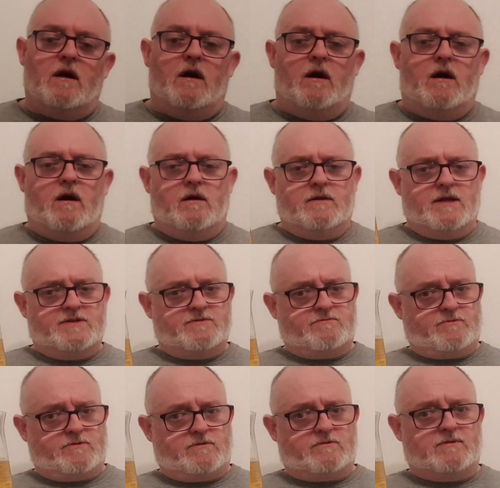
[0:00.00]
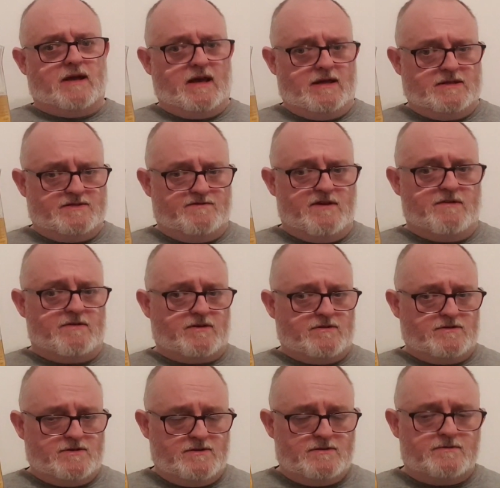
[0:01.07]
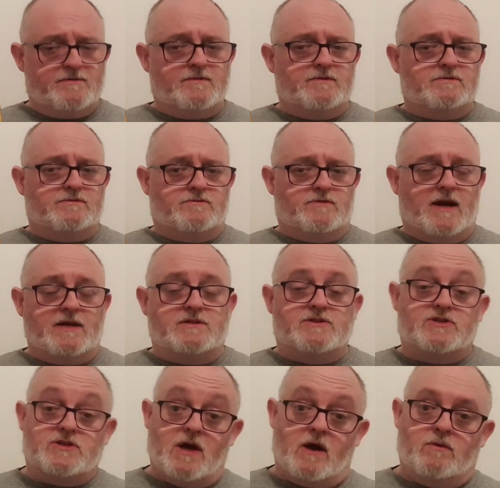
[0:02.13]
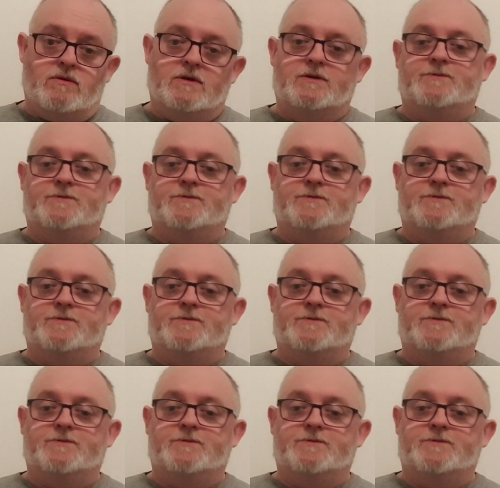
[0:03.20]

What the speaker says: Oh, that is very good. Right, so